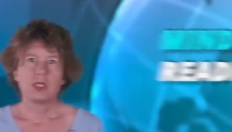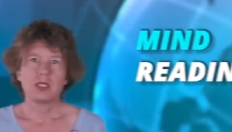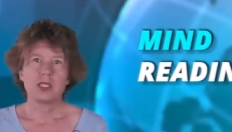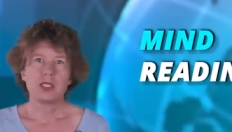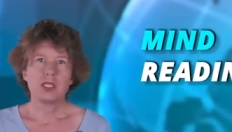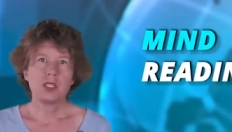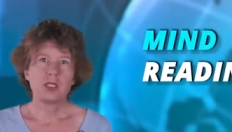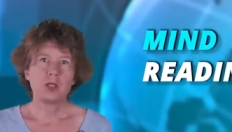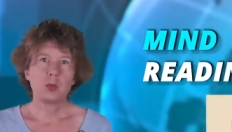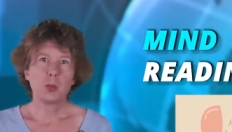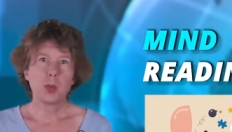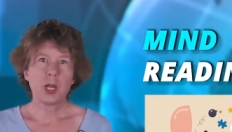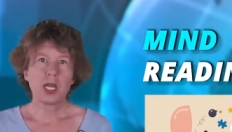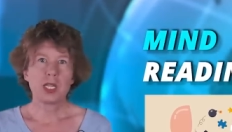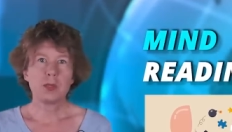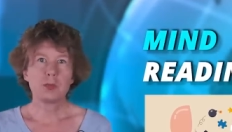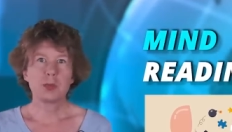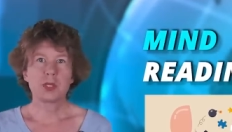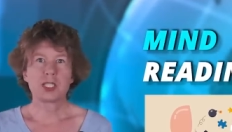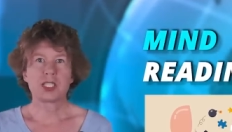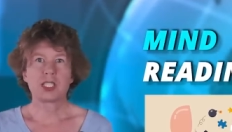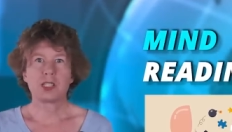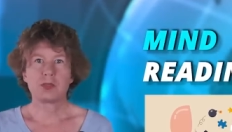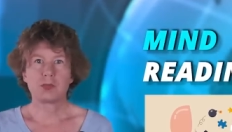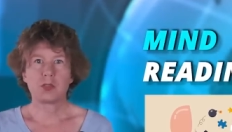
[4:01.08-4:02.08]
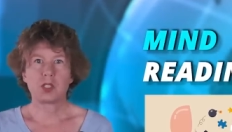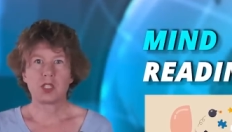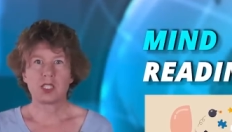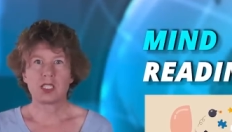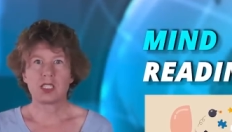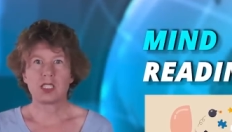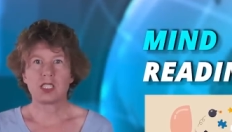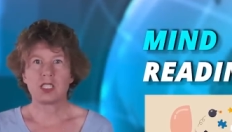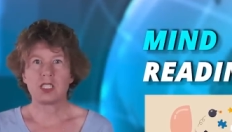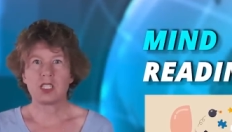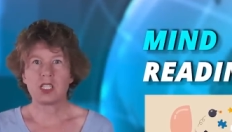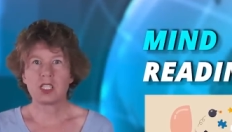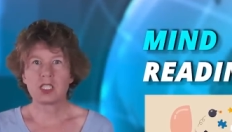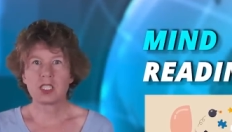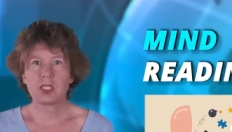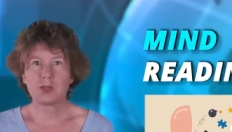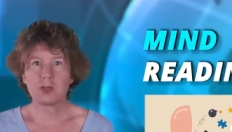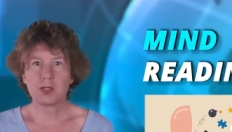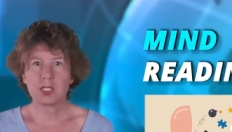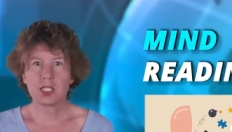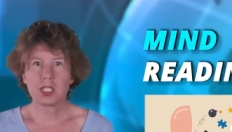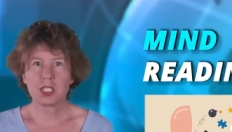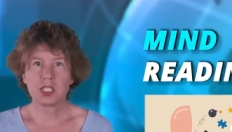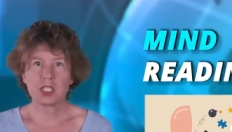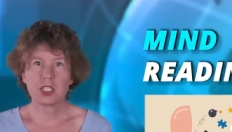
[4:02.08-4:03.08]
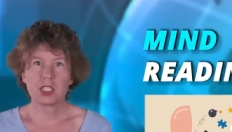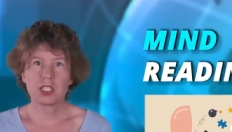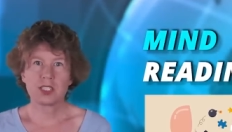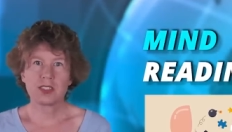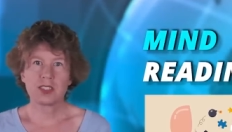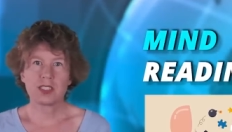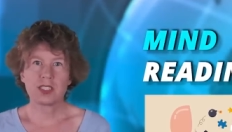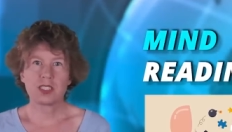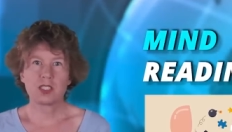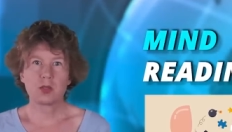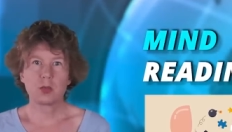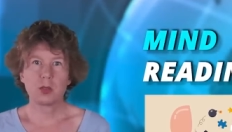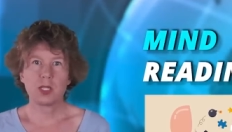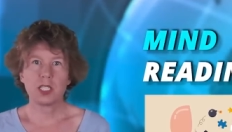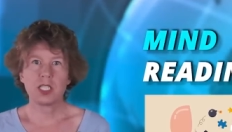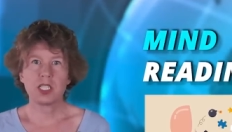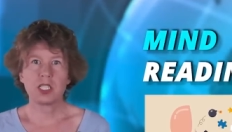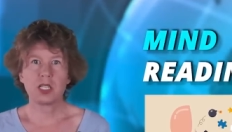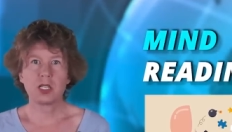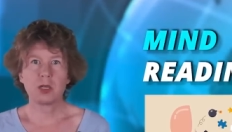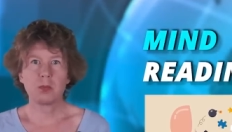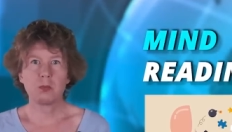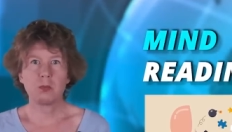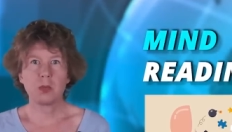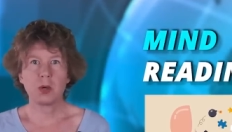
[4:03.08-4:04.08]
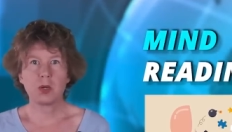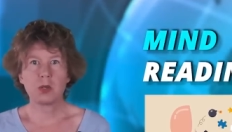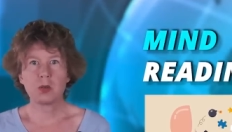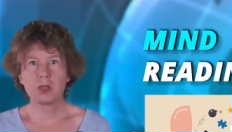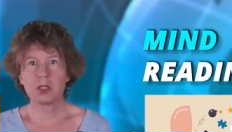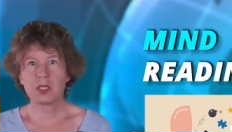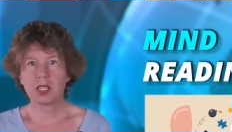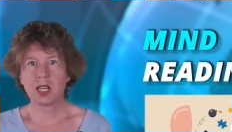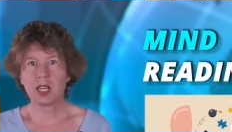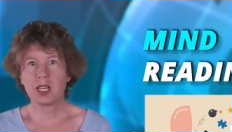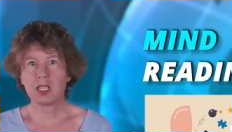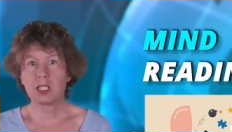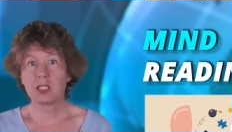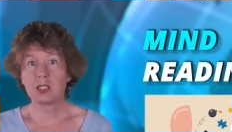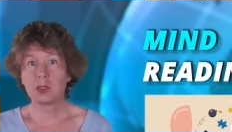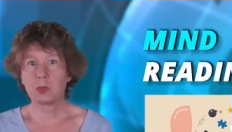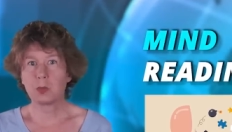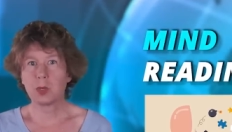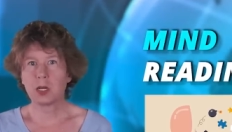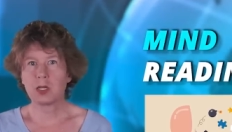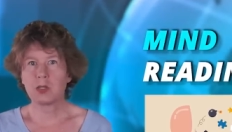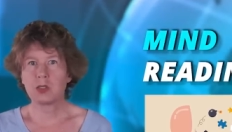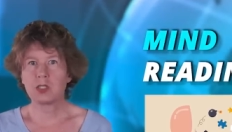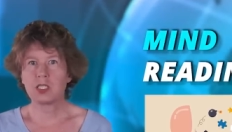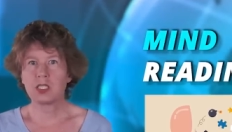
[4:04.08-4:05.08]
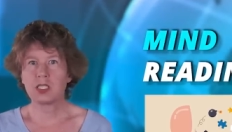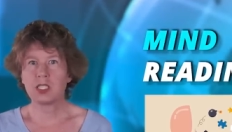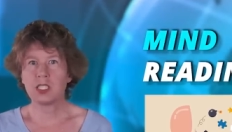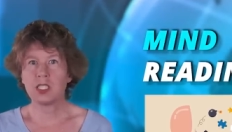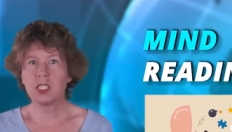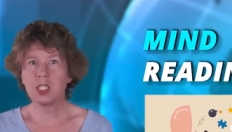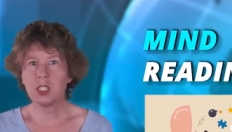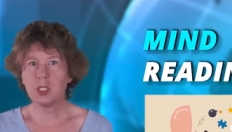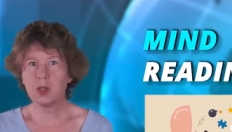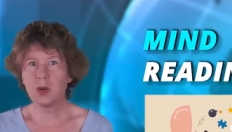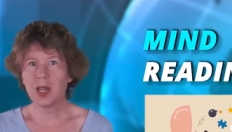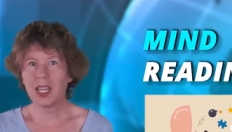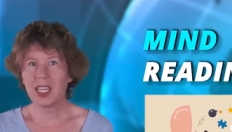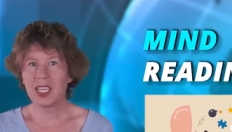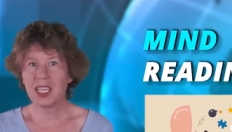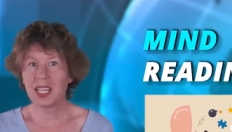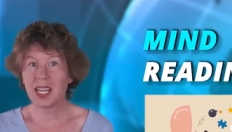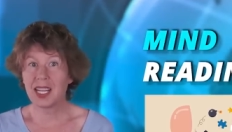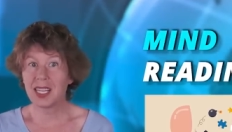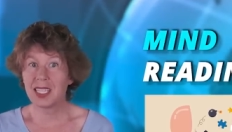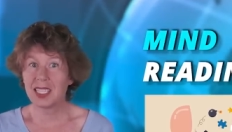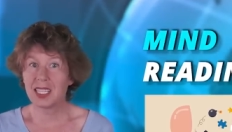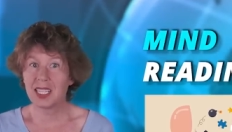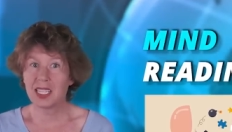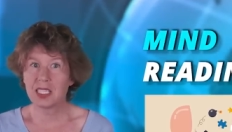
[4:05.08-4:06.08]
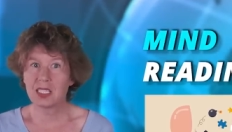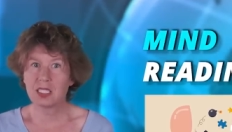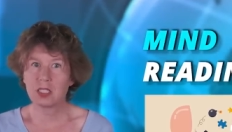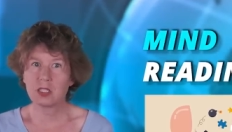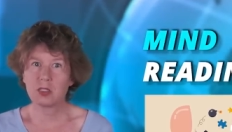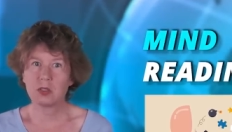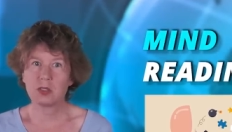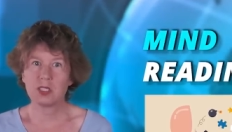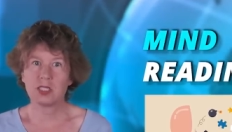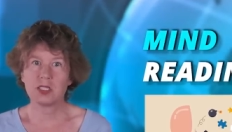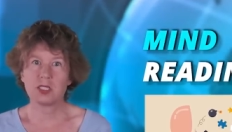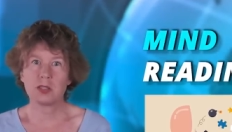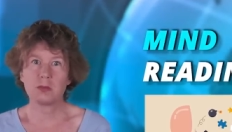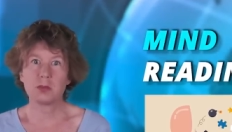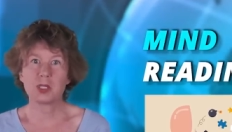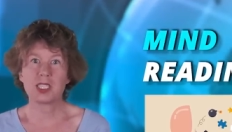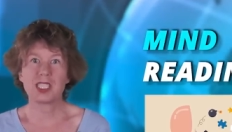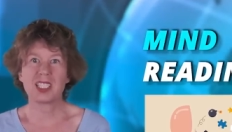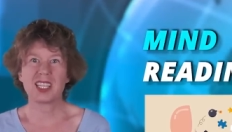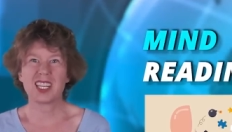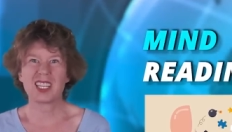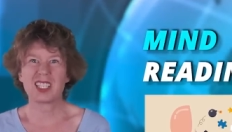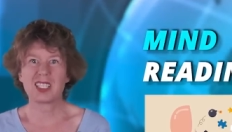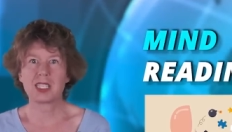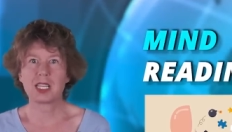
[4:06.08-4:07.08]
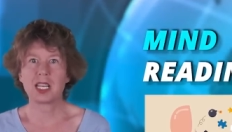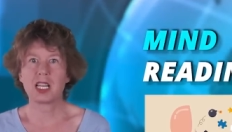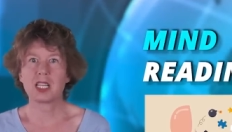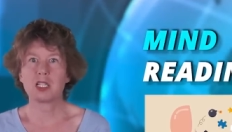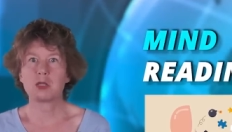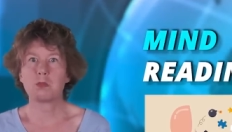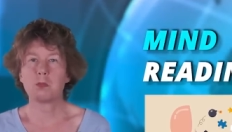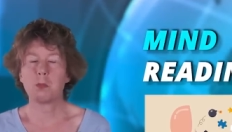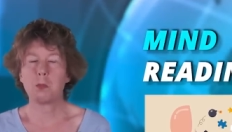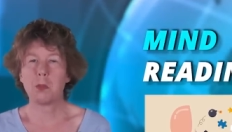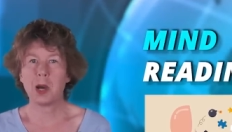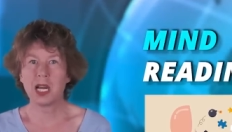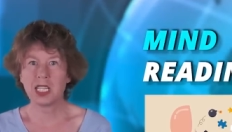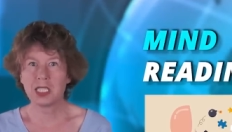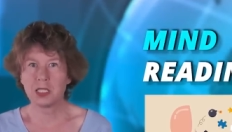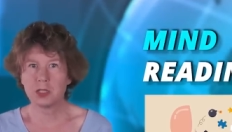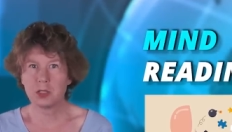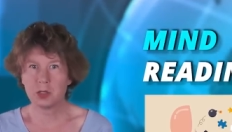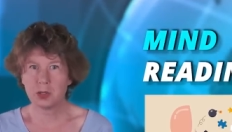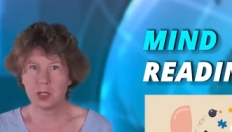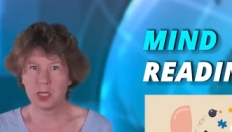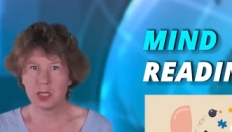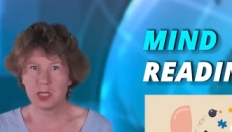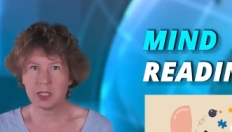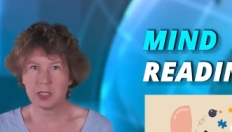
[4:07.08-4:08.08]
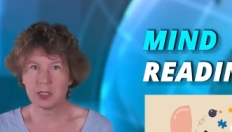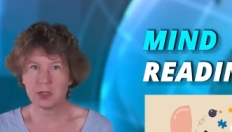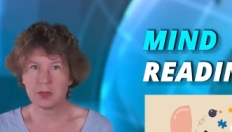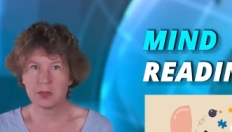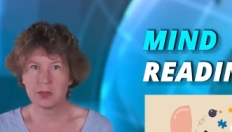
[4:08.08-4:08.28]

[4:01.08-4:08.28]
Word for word: Two papers have got a lot of attention this week. Both are about new AI algorithms that can mind read.